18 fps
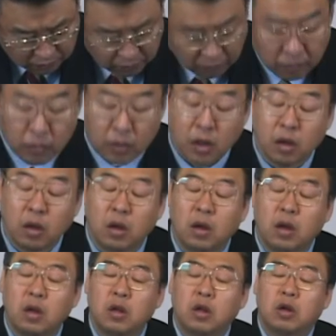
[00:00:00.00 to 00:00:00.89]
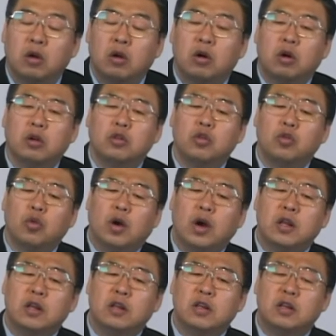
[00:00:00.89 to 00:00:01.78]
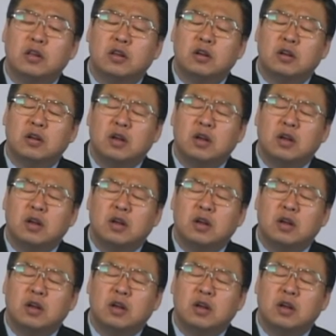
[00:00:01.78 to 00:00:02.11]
from the best of his